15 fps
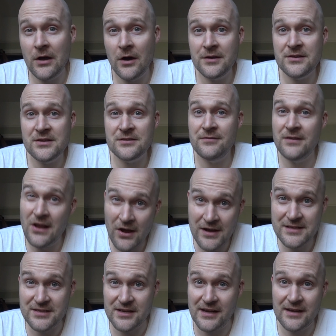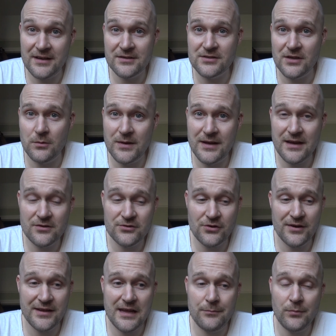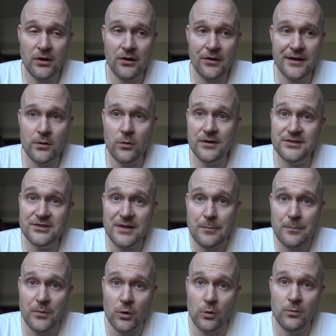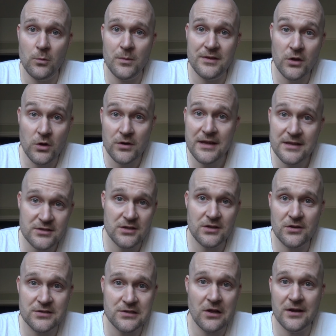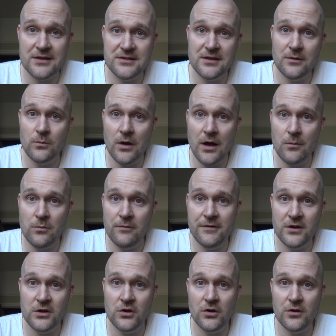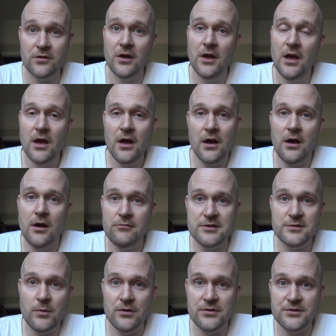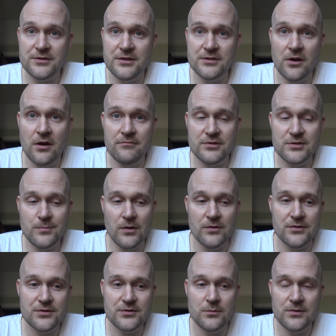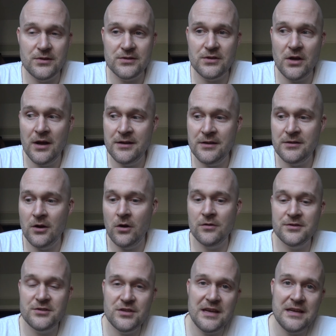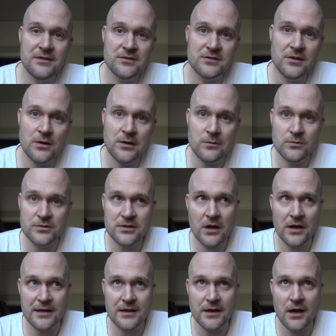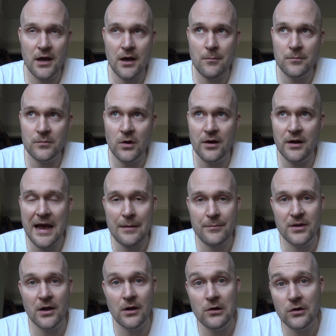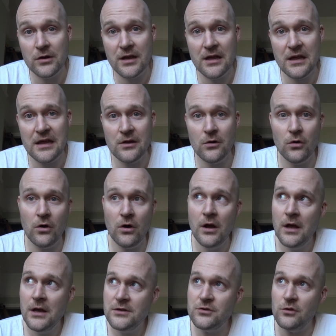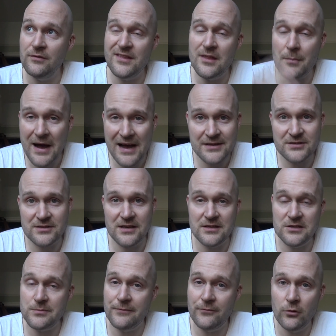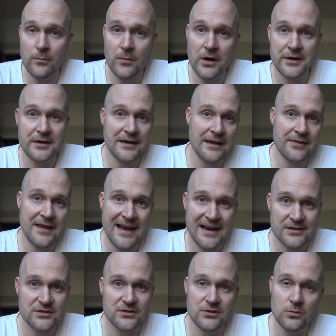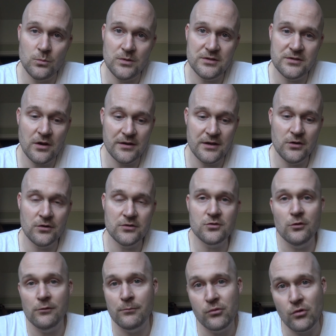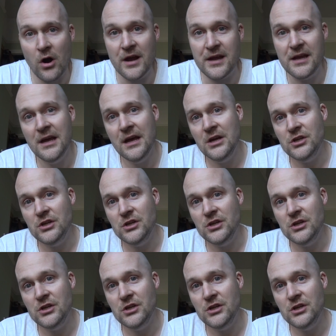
the ideas of lighting, so we're trying to keep our lighting quite simple, but we do need to use lighting um, within a good uh, response, design response. So we decided that on scenes that it was like um, kind of happy-go-lucky or sort of in the past scenes before Martin had had the accident, we decided on sort of bright